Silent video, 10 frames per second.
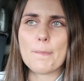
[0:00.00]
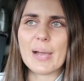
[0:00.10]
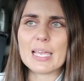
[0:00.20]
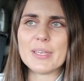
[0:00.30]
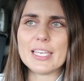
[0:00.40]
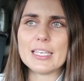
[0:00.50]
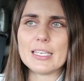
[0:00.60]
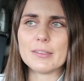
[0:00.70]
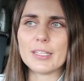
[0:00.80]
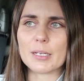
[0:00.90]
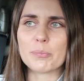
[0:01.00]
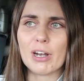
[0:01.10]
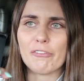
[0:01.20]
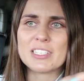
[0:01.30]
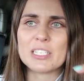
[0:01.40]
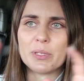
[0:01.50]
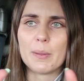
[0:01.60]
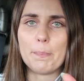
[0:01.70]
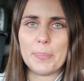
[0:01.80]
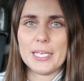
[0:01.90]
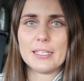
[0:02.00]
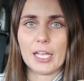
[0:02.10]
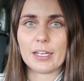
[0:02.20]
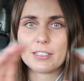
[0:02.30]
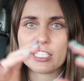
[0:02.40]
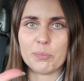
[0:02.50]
maybe like preface it with a big like